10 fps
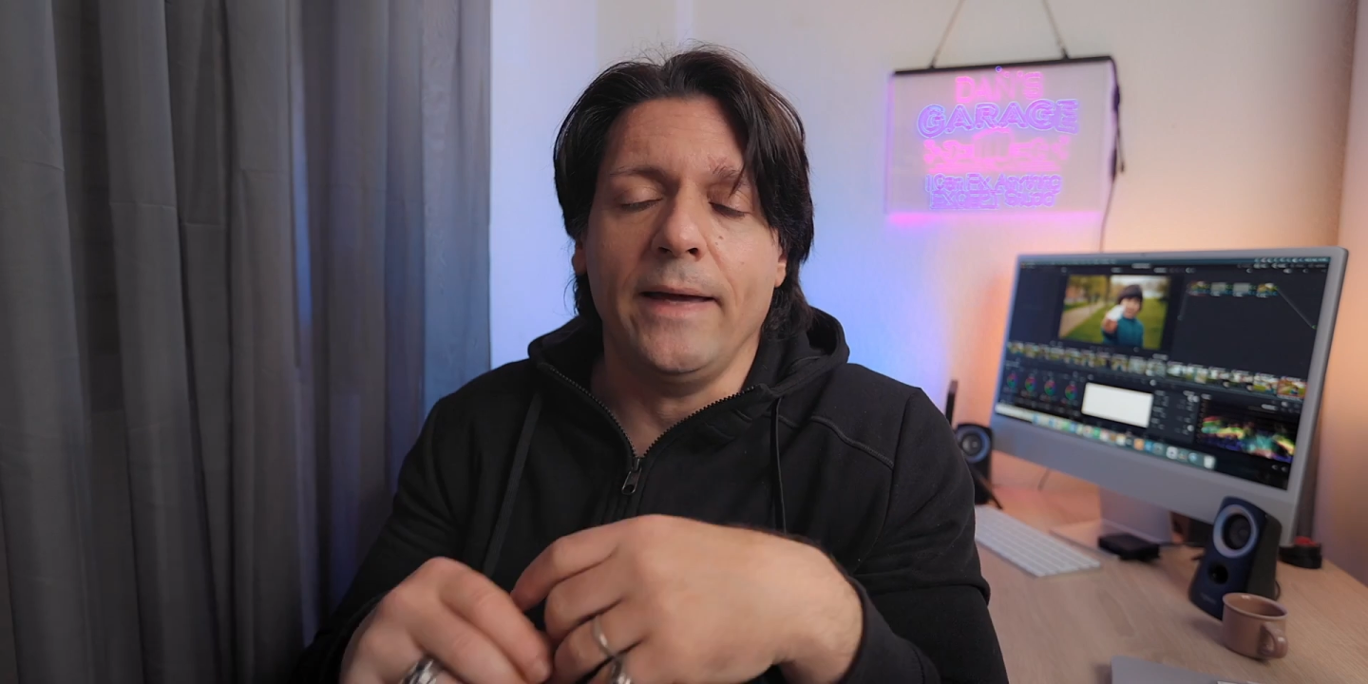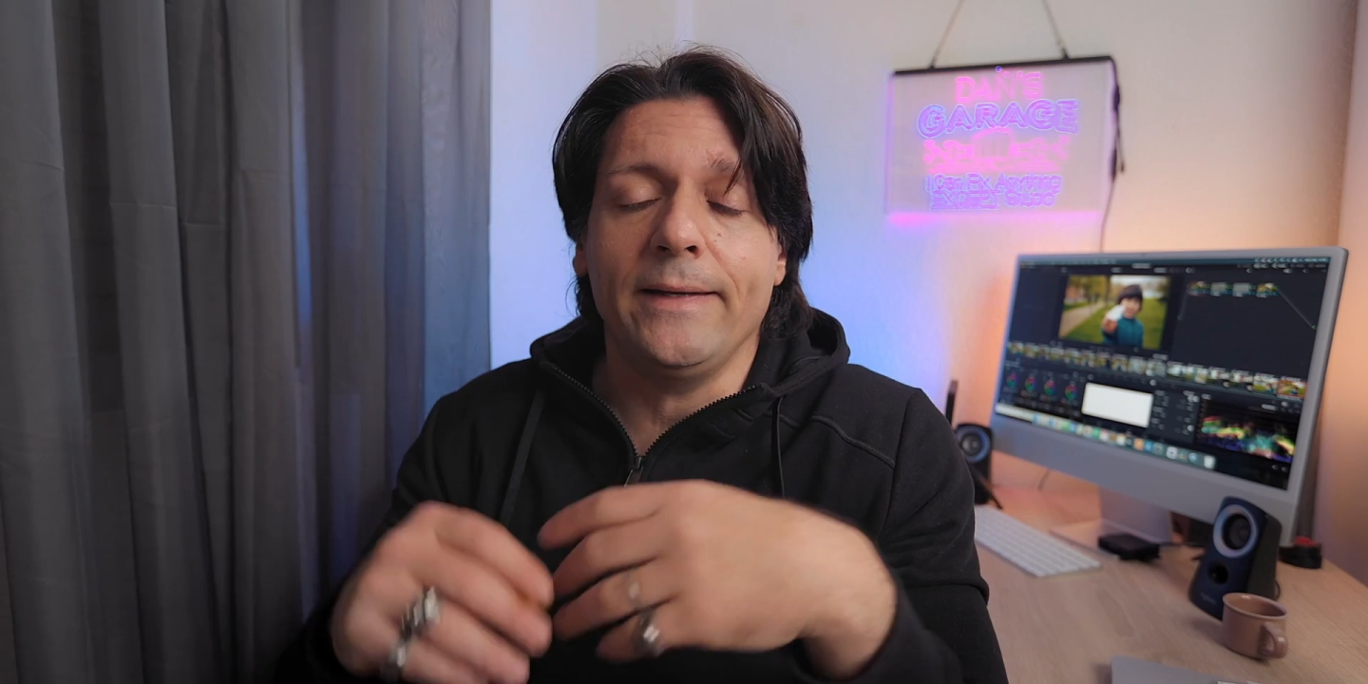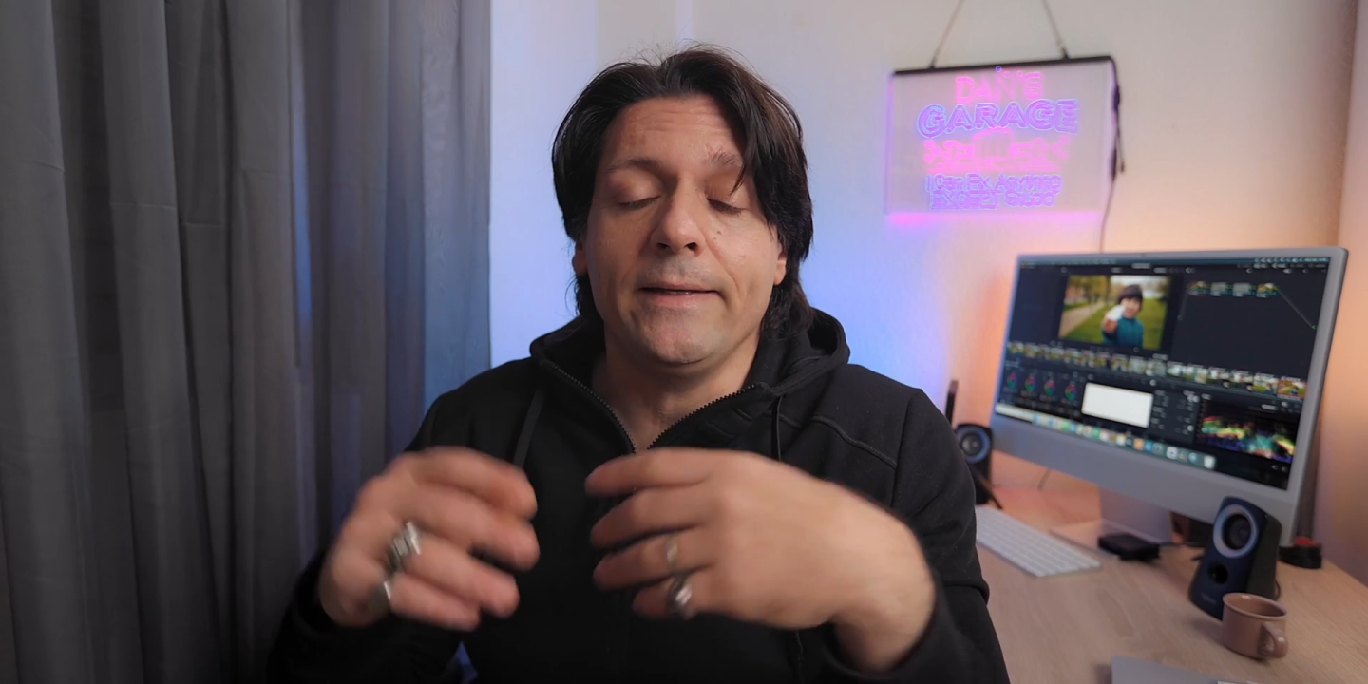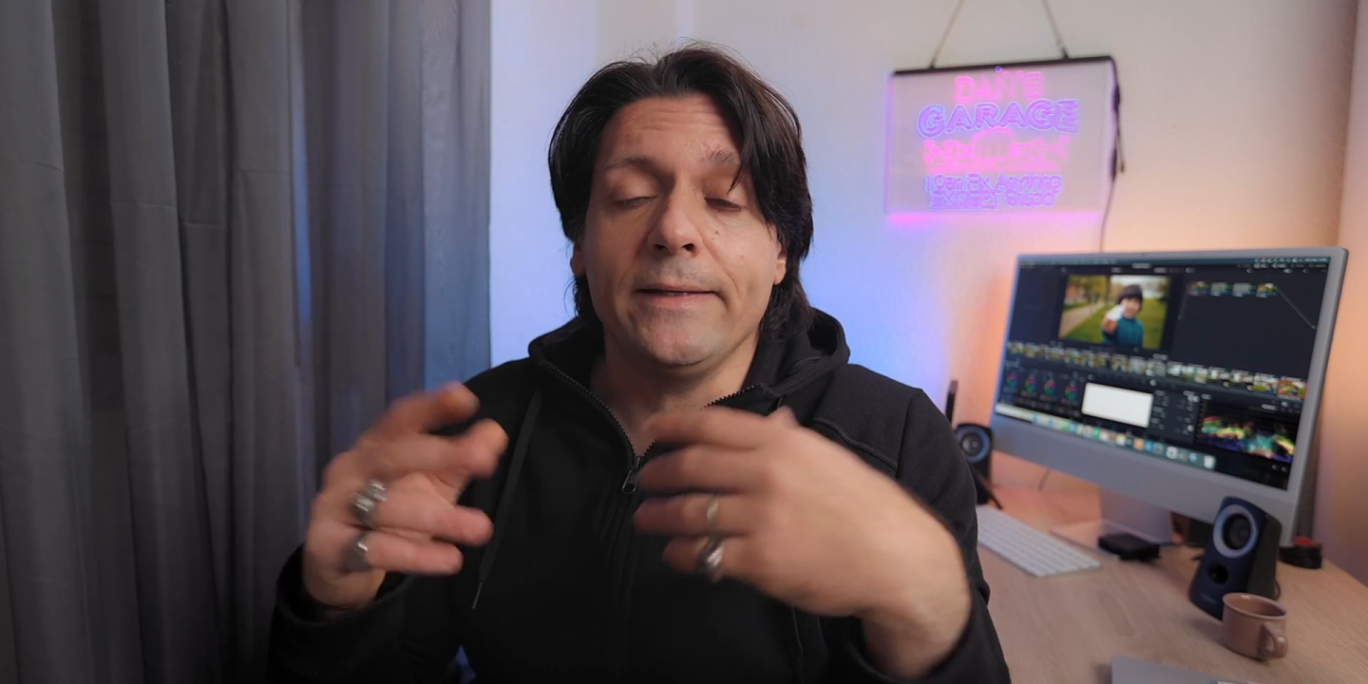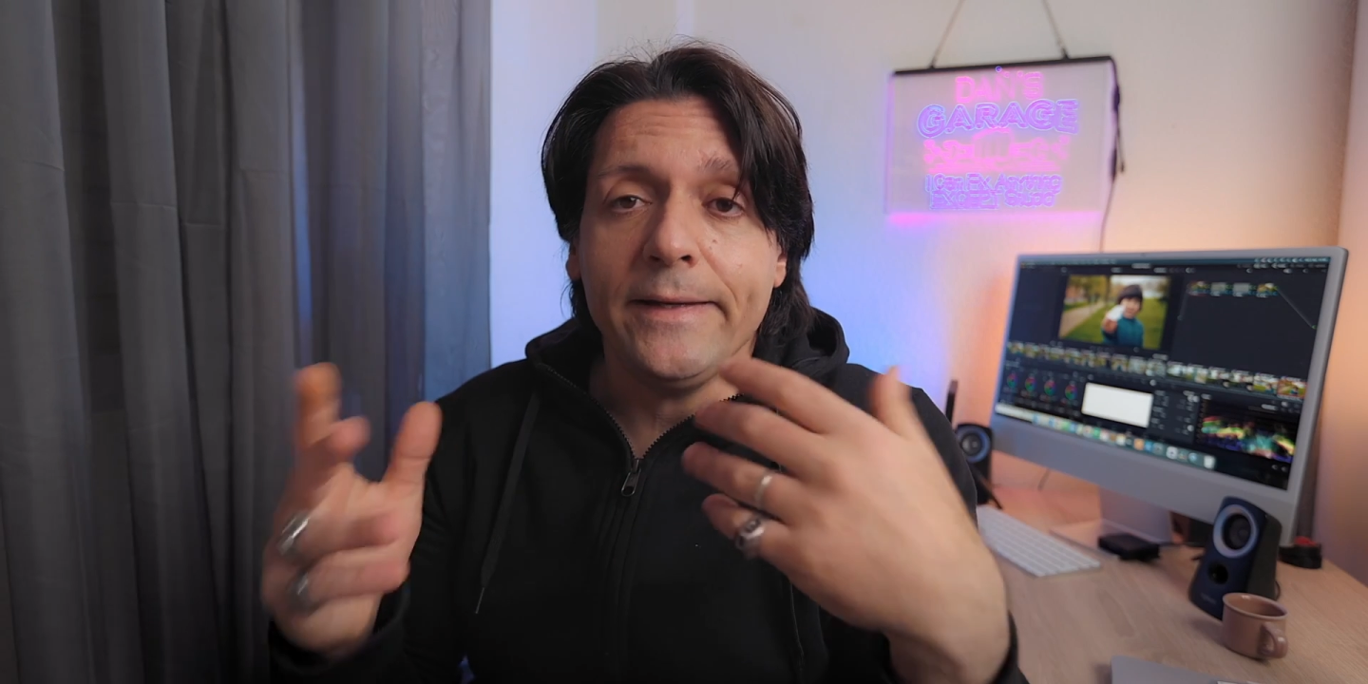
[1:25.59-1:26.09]

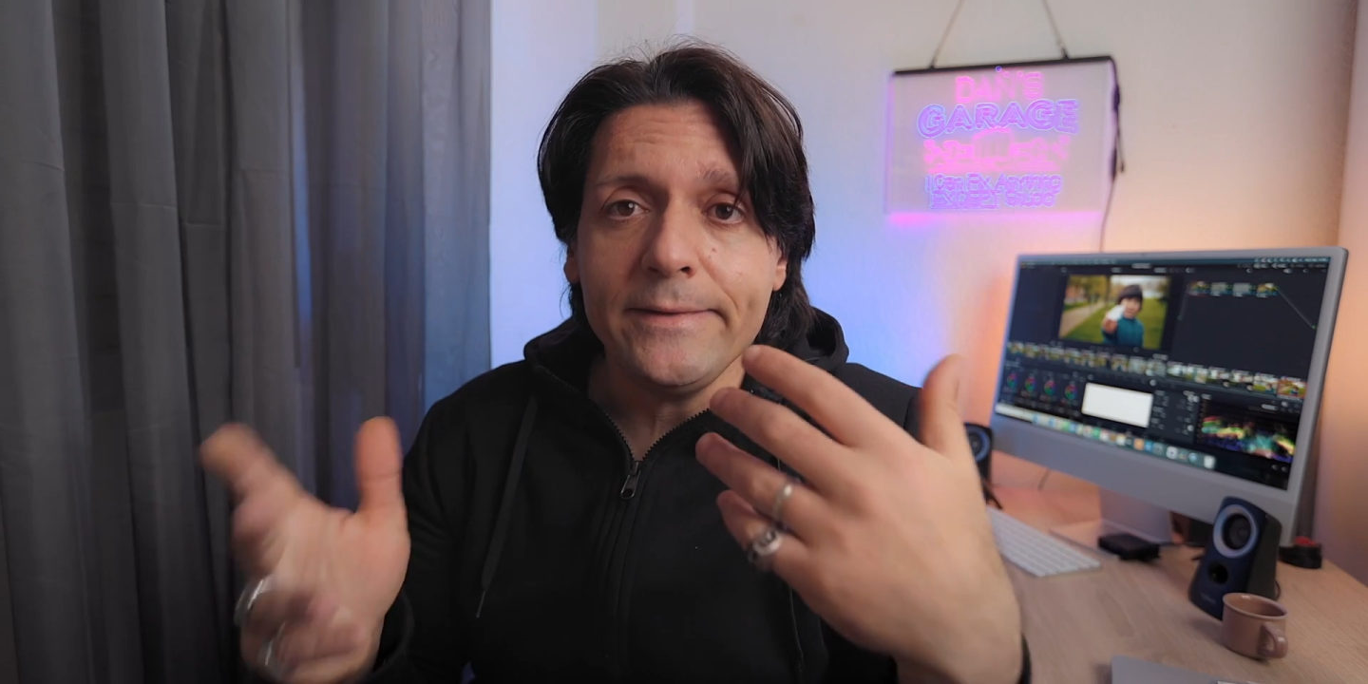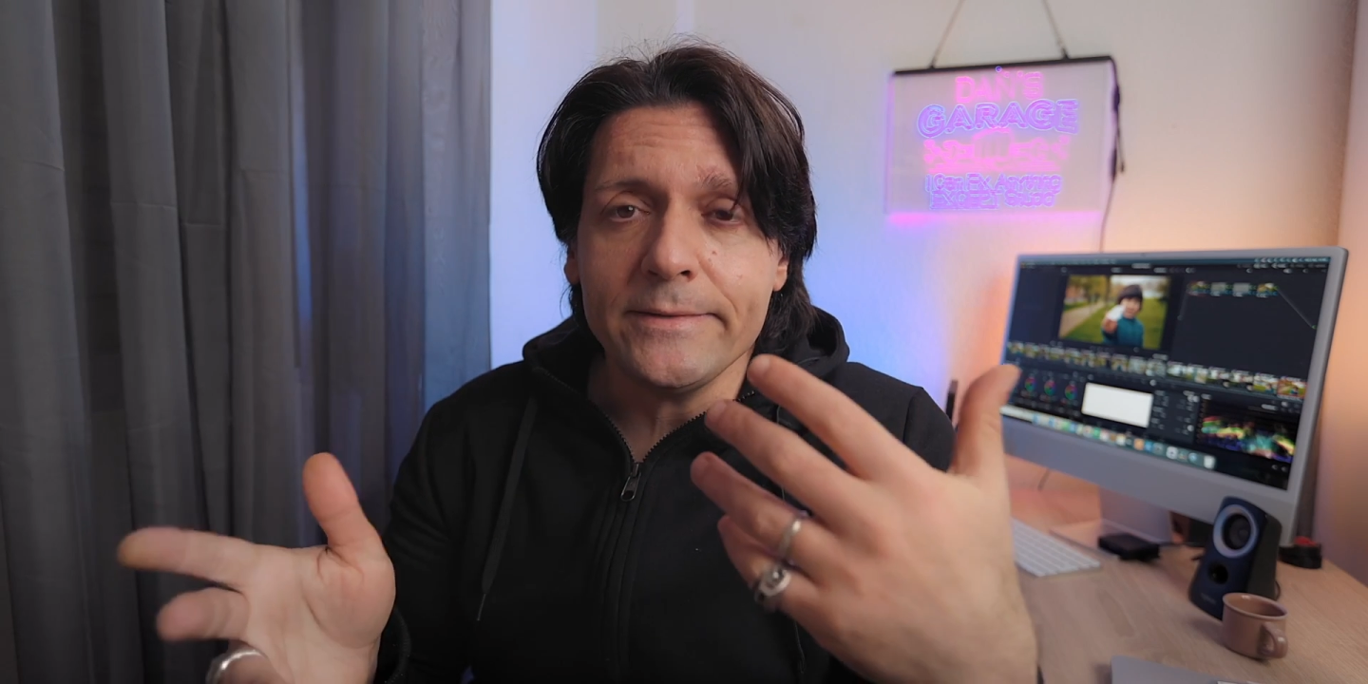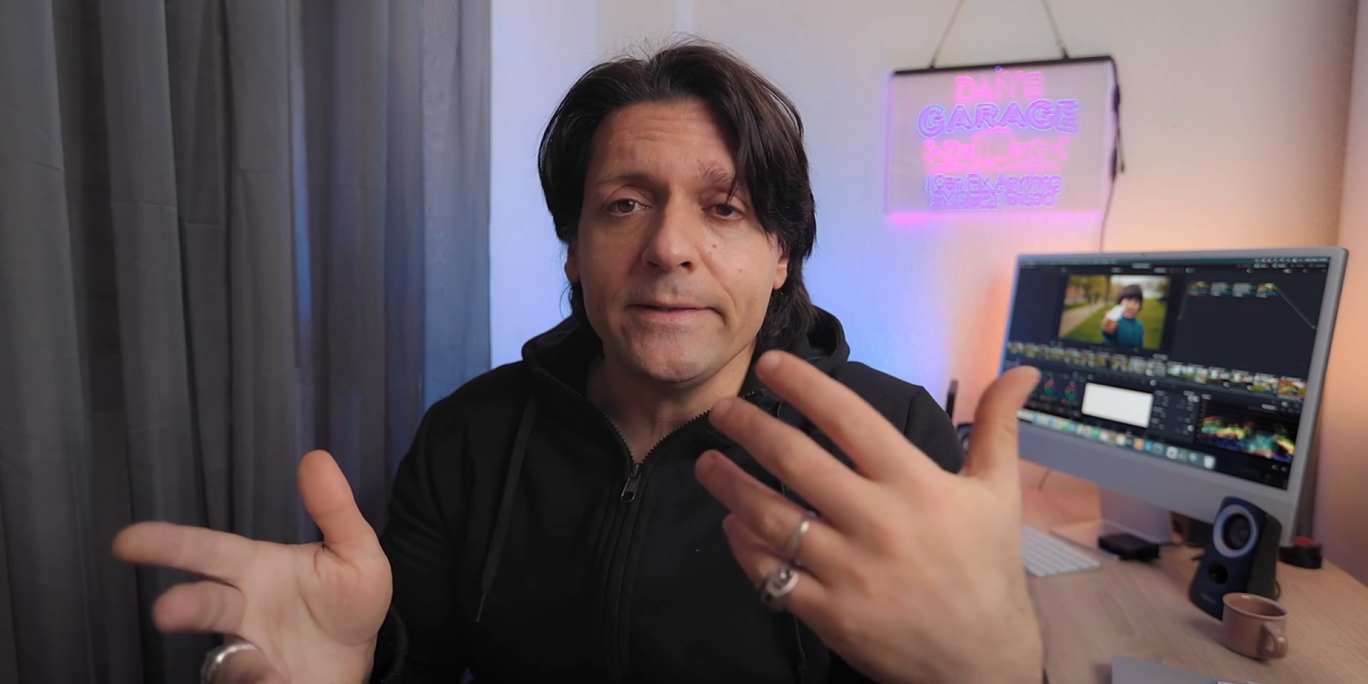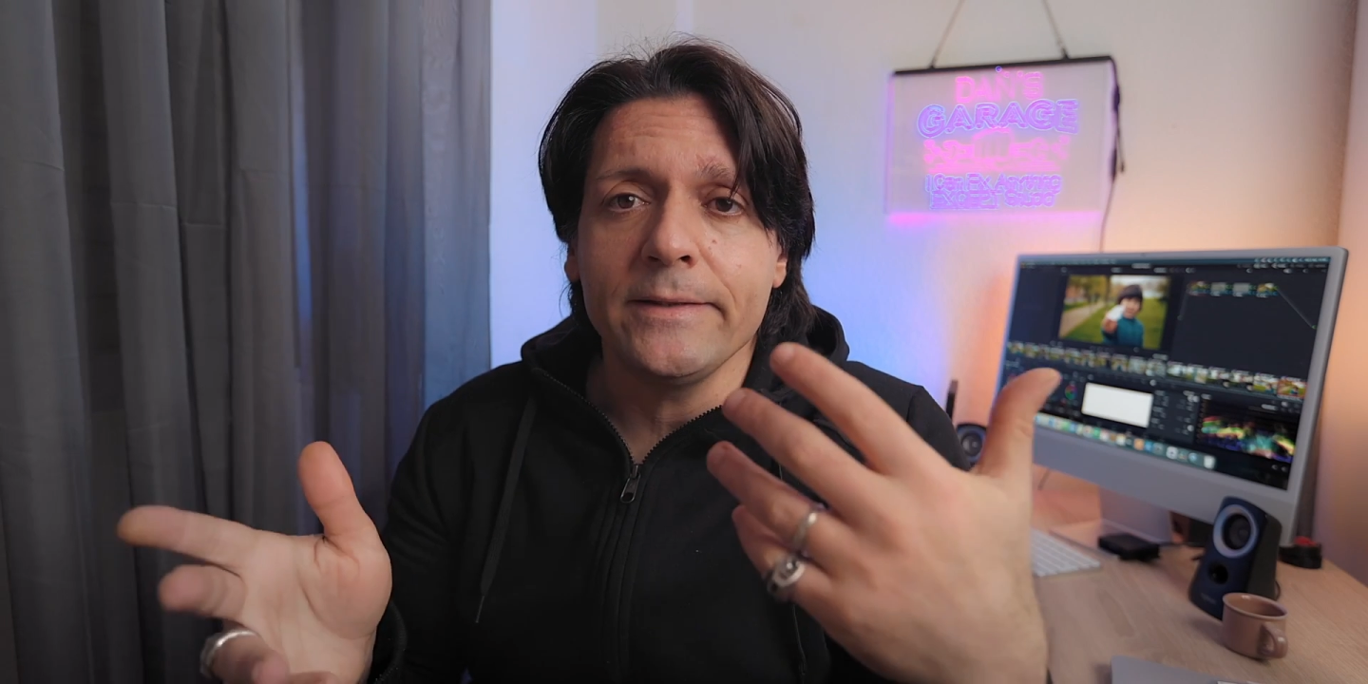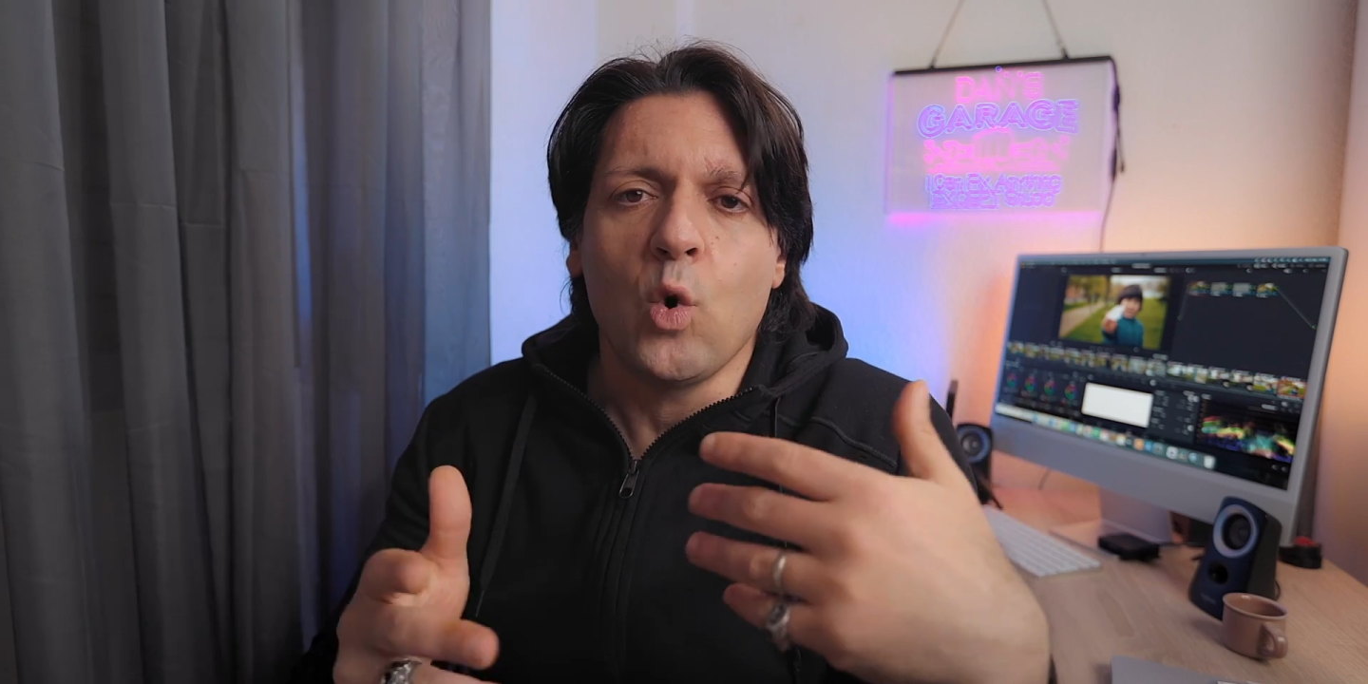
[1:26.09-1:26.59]
at
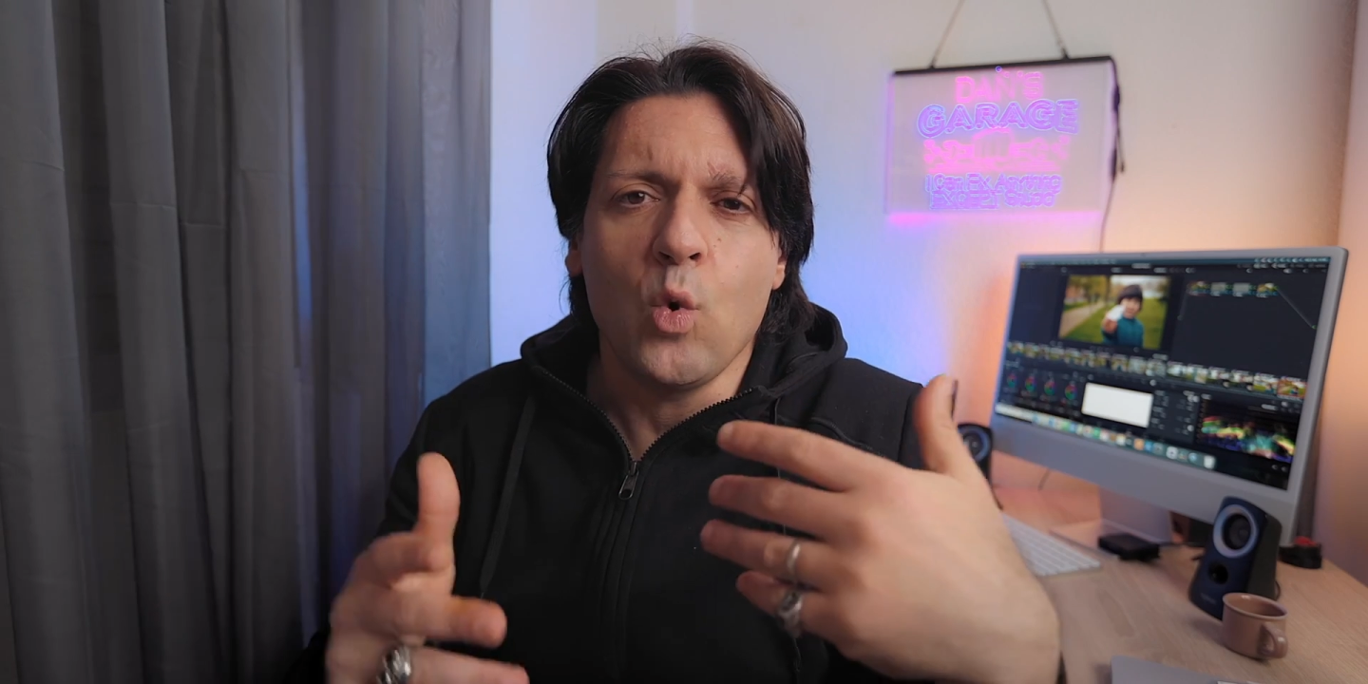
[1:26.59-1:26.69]
least